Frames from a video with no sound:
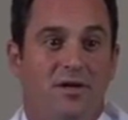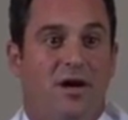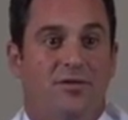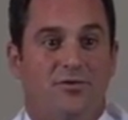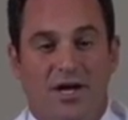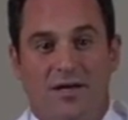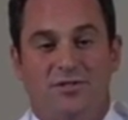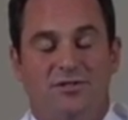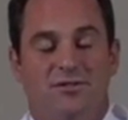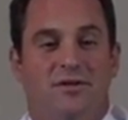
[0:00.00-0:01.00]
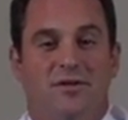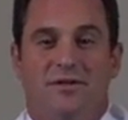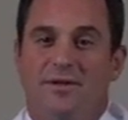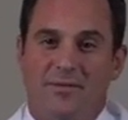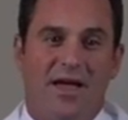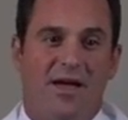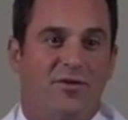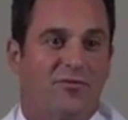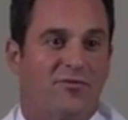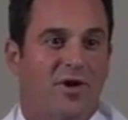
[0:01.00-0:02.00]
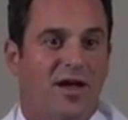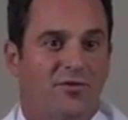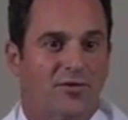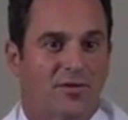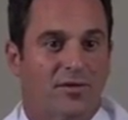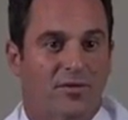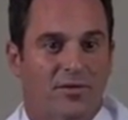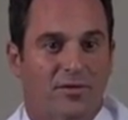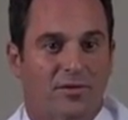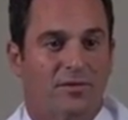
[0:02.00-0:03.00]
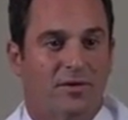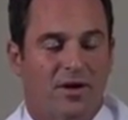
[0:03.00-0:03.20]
Other times they may have their friend or